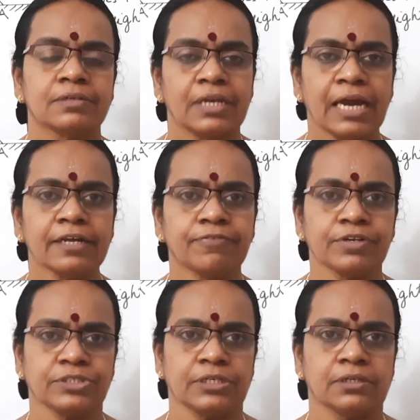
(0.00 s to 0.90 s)
ladder
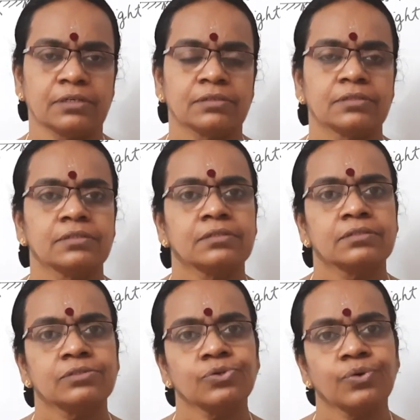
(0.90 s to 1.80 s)
friction.
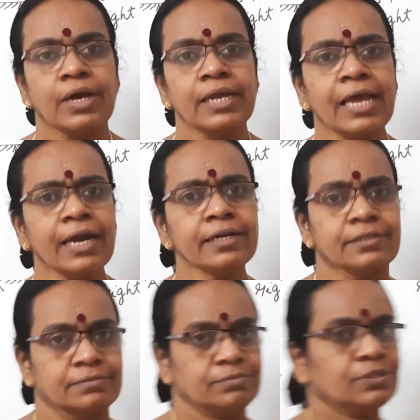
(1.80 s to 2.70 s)
So a
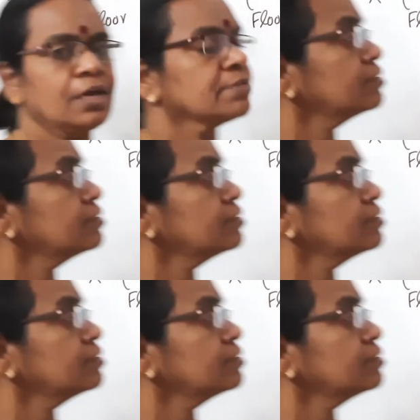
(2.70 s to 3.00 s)
ladder, as